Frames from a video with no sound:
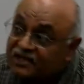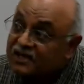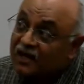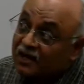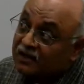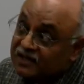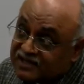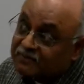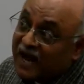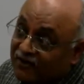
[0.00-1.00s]
is, this
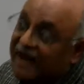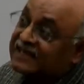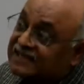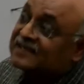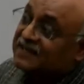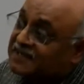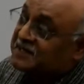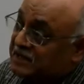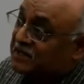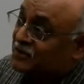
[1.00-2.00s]
is my right as a
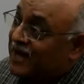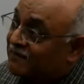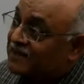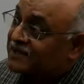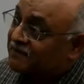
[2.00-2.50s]
citizen to have this.